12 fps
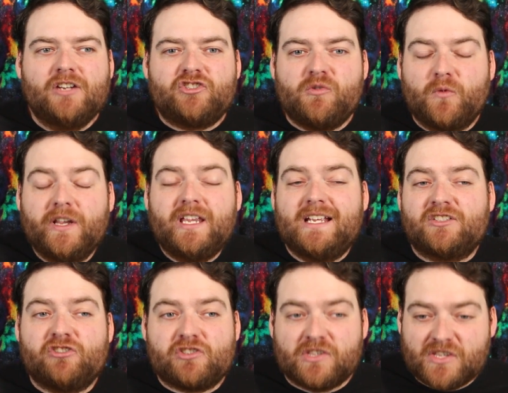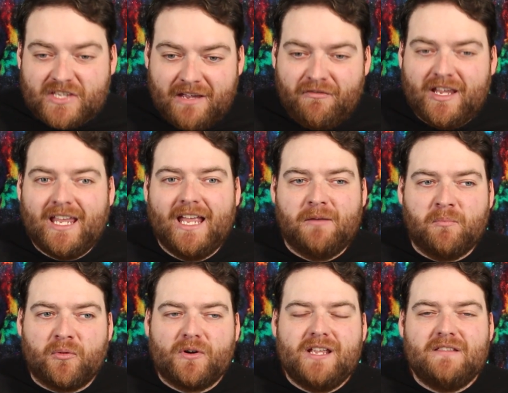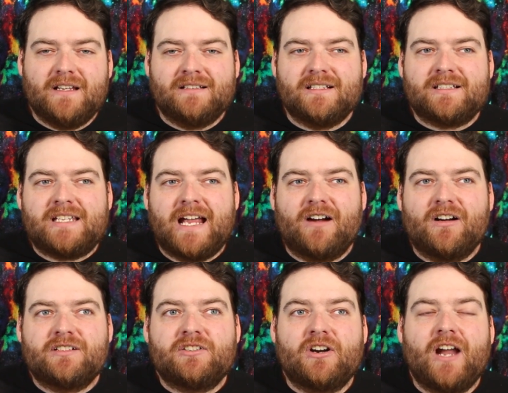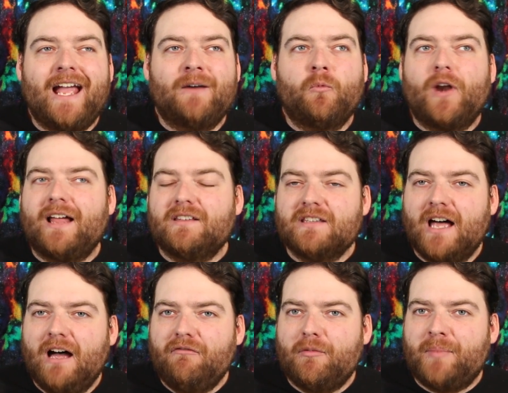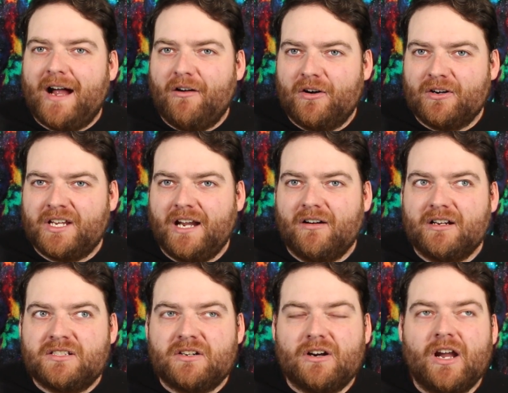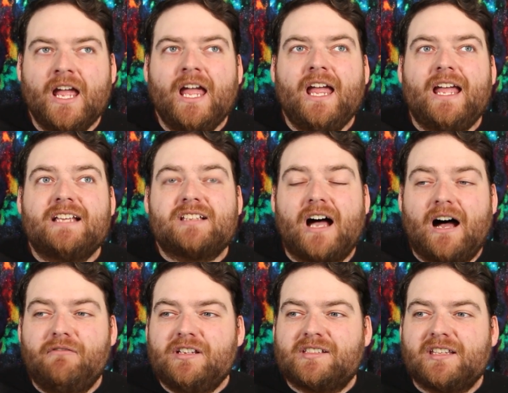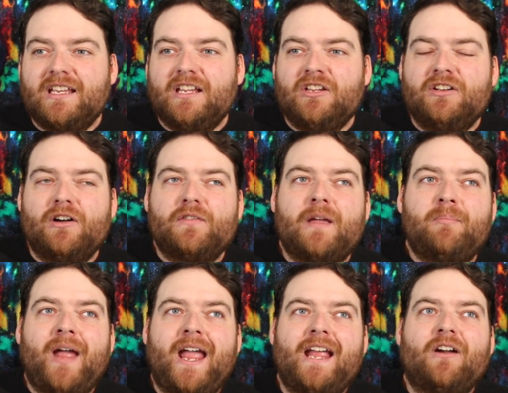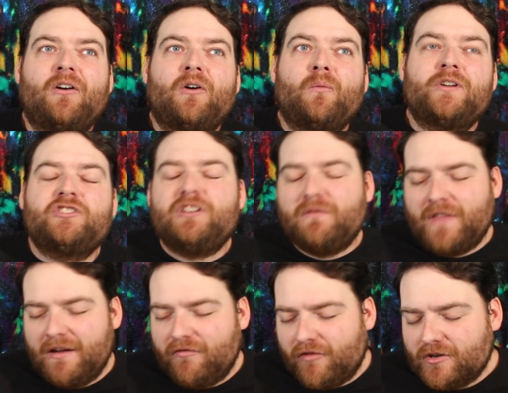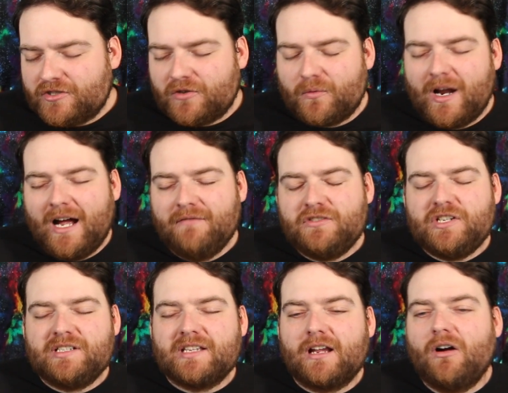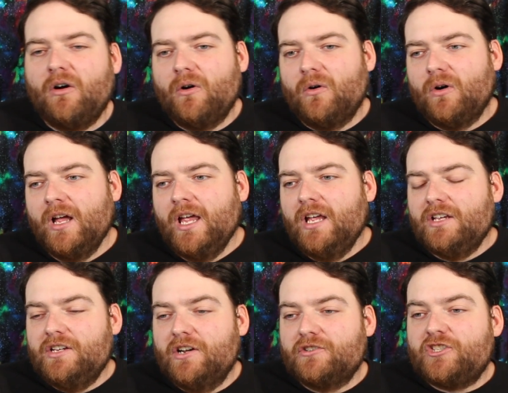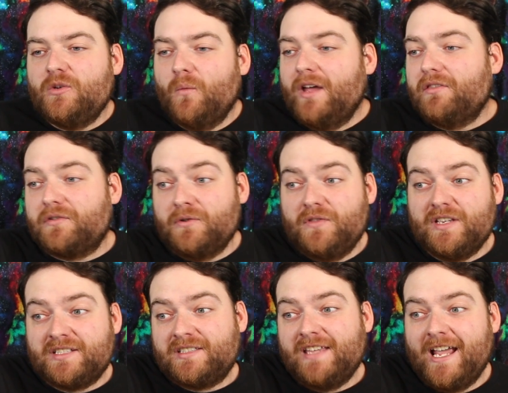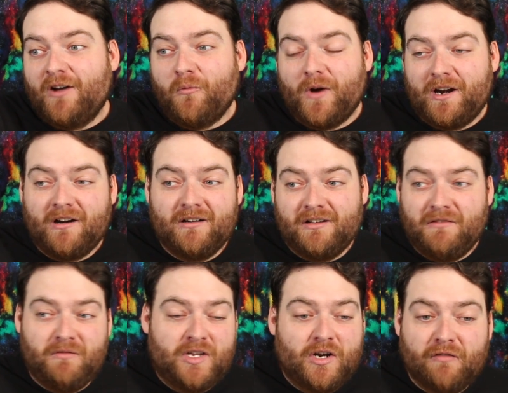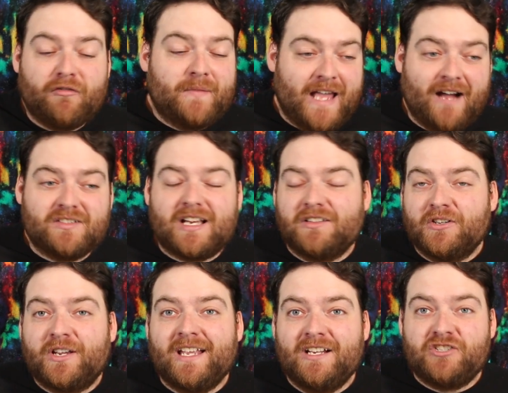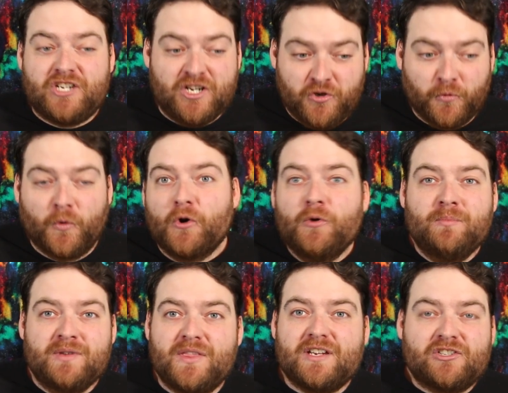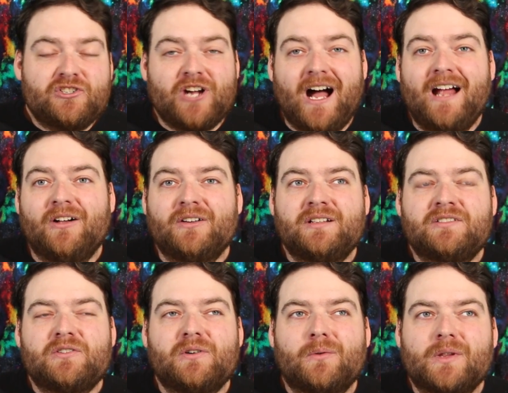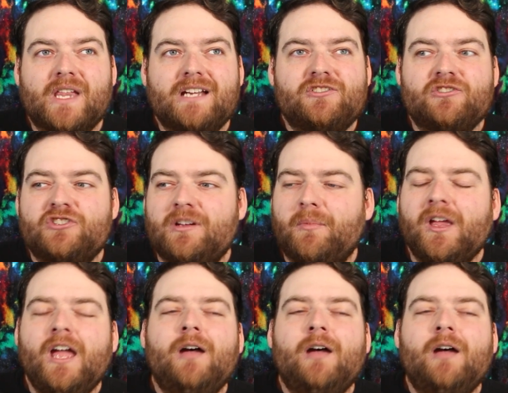She really is just living and breathing this character. And what I love about her character is obviously, you know, they paint her when she they first arrive, she's like, "Oh, you know, she went through this thing where, you know, from the outside looking in, she groomed this child into a relationship."